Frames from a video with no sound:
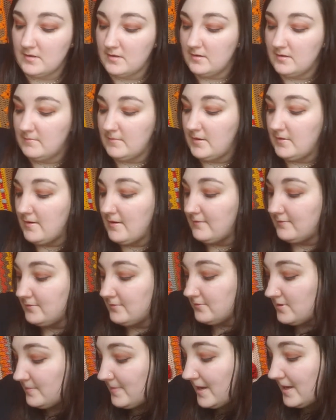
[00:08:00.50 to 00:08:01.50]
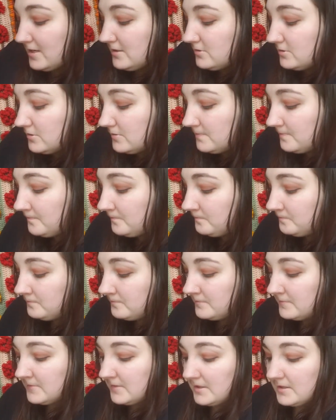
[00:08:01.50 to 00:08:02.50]
on my Ravelry page,
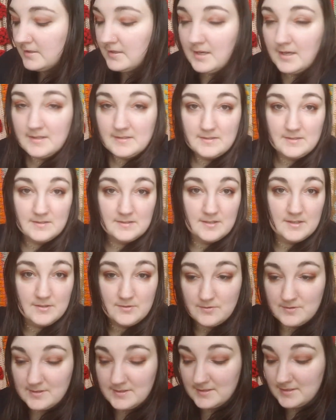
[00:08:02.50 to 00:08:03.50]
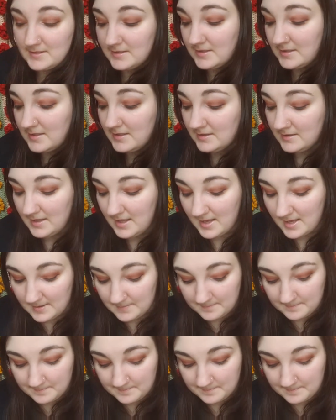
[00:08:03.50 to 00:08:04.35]
in case you're interested in that.